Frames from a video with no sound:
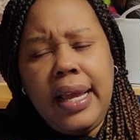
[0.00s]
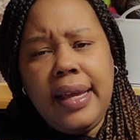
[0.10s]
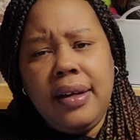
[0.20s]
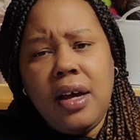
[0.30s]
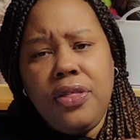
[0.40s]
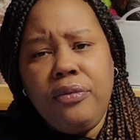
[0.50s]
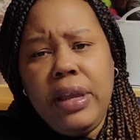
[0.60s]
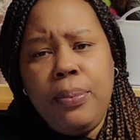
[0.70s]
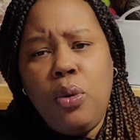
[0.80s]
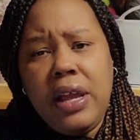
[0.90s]
in a
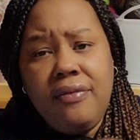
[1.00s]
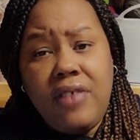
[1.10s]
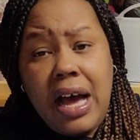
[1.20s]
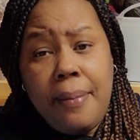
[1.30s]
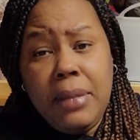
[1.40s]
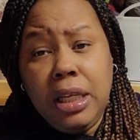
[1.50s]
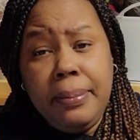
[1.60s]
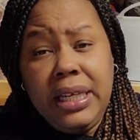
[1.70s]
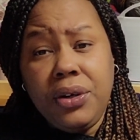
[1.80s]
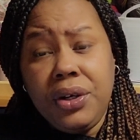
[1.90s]
3.5
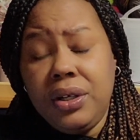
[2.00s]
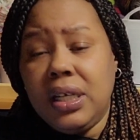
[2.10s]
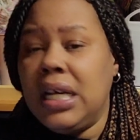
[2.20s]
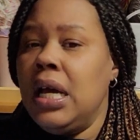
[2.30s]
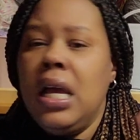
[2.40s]
millimeter hook.